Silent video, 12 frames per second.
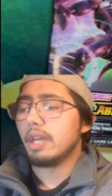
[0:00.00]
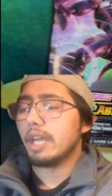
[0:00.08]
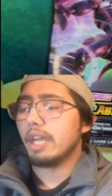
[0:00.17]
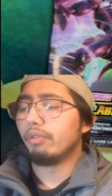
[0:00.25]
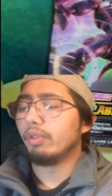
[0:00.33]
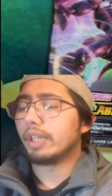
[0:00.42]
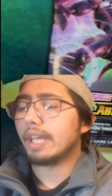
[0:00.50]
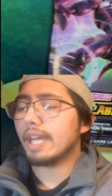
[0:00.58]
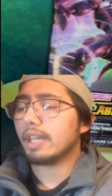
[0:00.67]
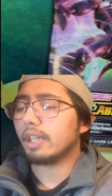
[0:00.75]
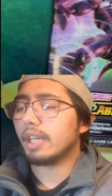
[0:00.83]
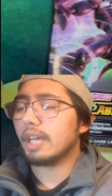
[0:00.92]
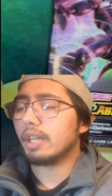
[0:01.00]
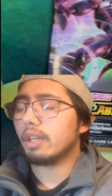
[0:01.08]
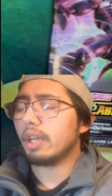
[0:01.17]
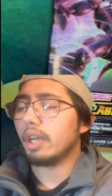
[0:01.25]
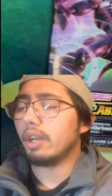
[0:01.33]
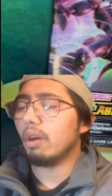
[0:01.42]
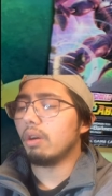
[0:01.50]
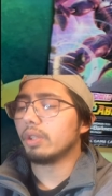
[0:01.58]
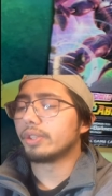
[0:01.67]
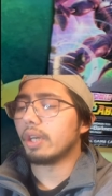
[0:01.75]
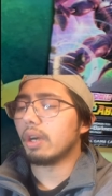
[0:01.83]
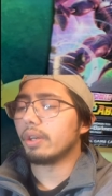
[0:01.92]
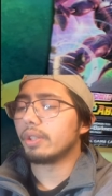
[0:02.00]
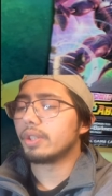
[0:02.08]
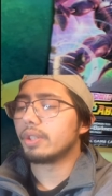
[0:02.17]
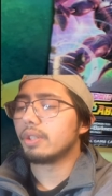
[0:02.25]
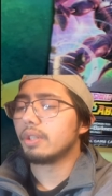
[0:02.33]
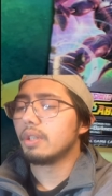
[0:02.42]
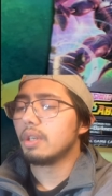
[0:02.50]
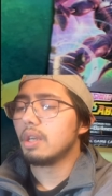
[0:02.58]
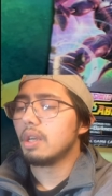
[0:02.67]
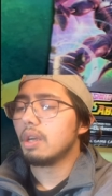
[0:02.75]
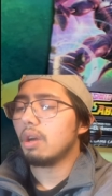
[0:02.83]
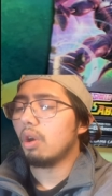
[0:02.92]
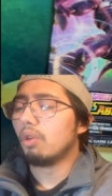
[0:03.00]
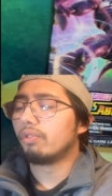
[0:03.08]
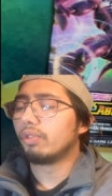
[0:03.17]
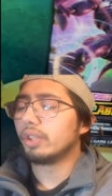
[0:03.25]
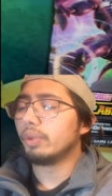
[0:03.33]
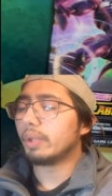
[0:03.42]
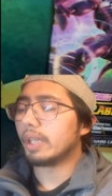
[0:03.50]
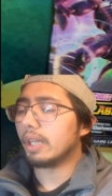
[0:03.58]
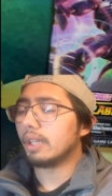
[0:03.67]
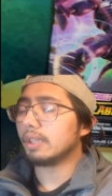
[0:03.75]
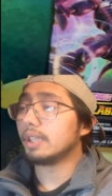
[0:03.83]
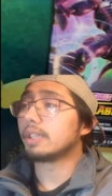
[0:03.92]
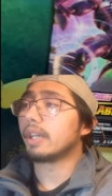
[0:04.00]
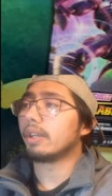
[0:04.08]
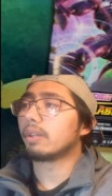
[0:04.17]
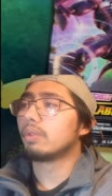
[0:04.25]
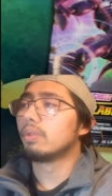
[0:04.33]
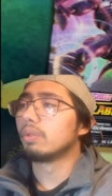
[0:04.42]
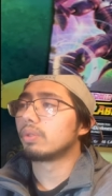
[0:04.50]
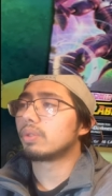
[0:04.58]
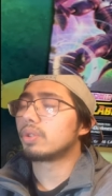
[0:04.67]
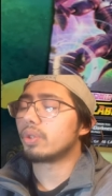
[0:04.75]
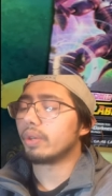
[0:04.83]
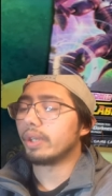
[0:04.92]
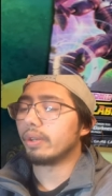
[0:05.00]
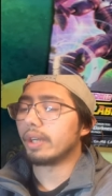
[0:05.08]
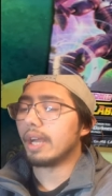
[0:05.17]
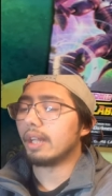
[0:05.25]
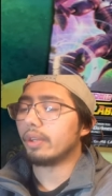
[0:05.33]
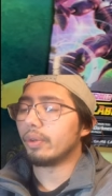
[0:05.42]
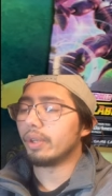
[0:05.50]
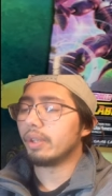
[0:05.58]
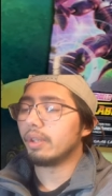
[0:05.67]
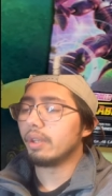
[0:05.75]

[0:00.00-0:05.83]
If we can't get an alt art, hopefully we can at least get a cool trainer gallery.